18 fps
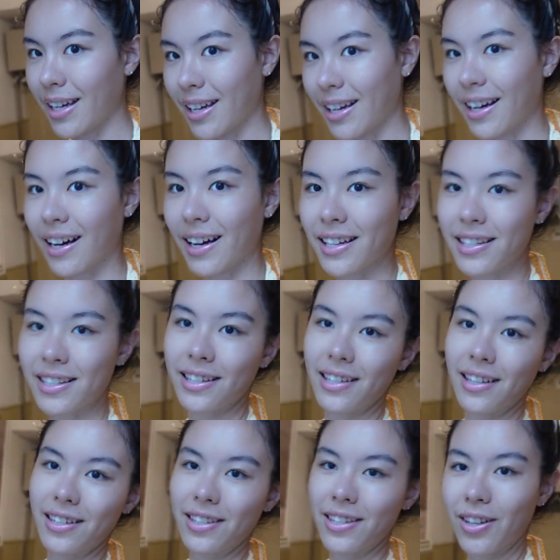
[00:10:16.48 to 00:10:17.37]
Hey
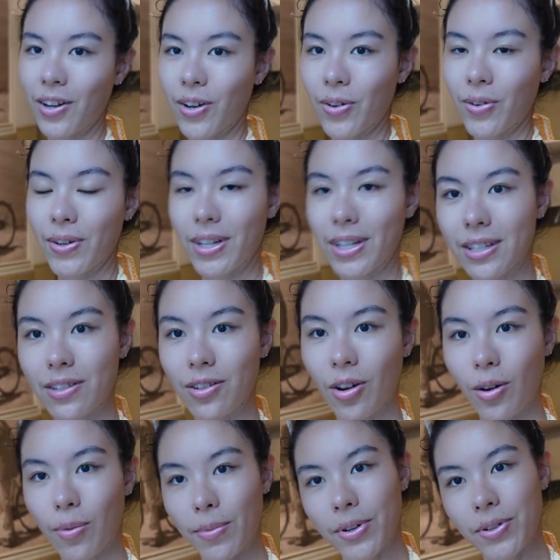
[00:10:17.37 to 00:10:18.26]
guys, so it's
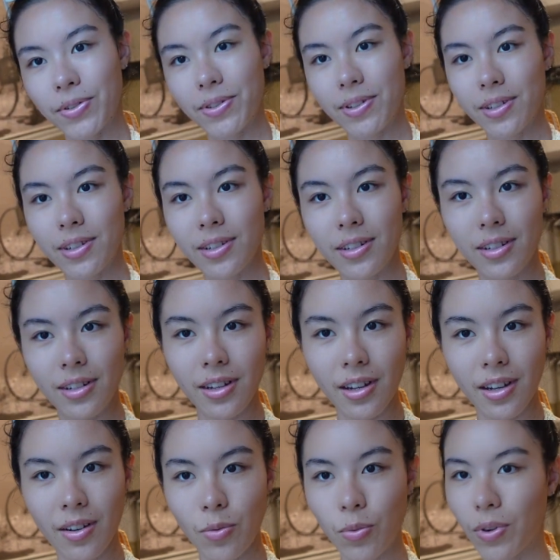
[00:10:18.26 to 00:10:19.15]
almost
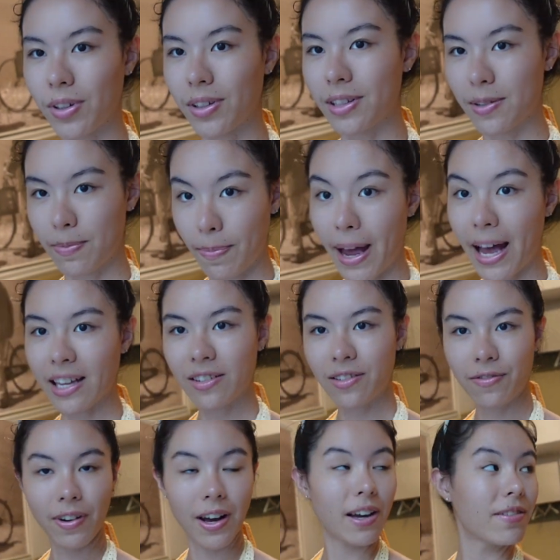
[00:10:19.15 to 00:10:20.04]
well, it's
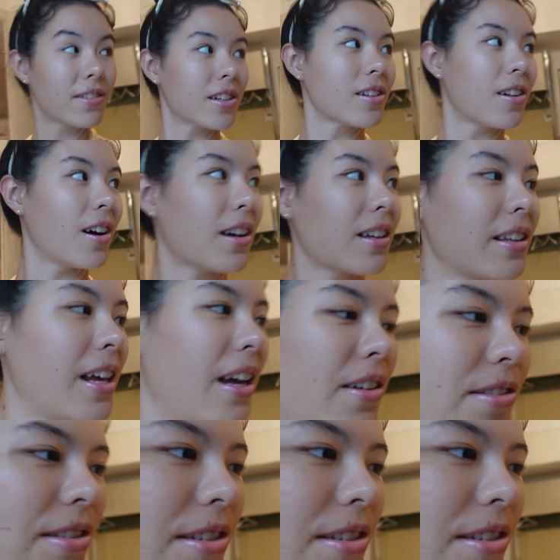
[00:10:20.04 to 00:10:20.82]
past five o'clock now,